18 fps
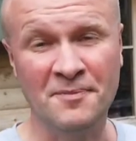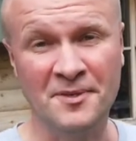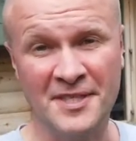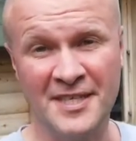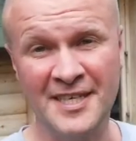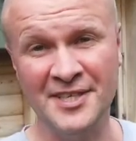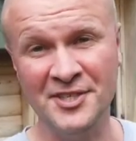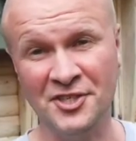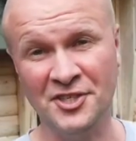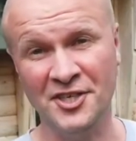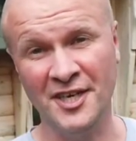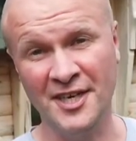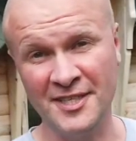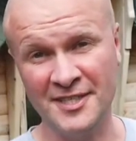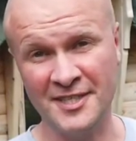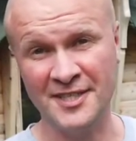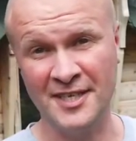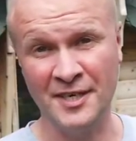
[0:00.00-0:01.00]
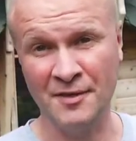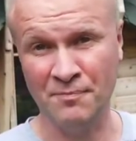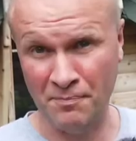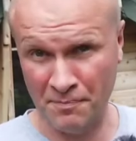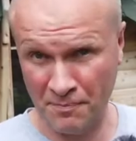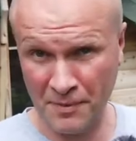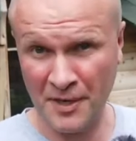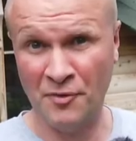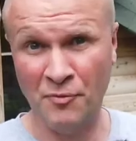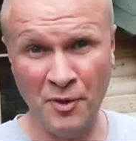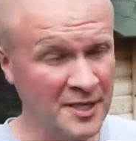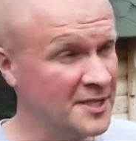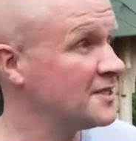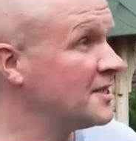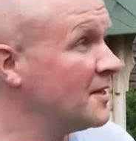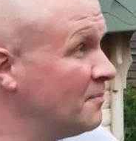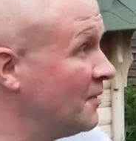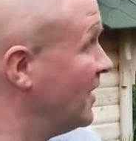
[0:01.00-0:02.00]
in my t-shirt. By the way,
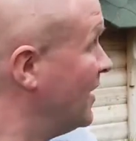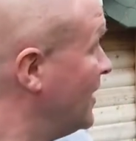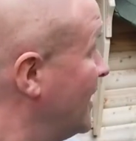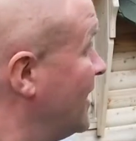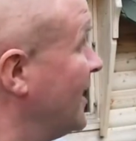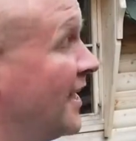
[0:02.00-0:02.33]
summer